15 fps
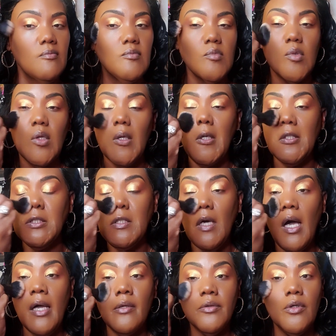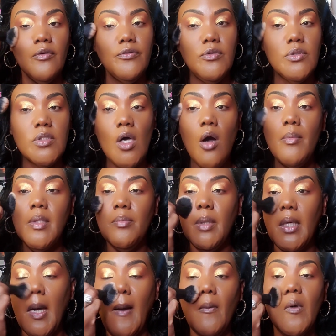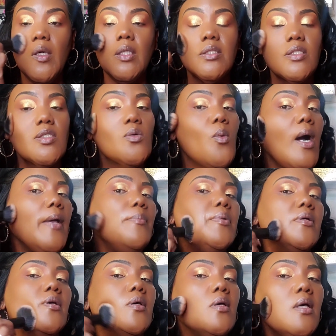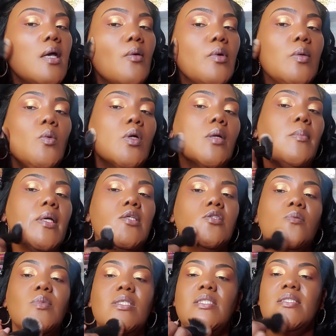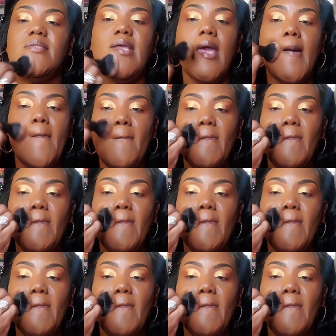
Because I don't know if you saw me, but I was swiping. And we want to make sure we stamp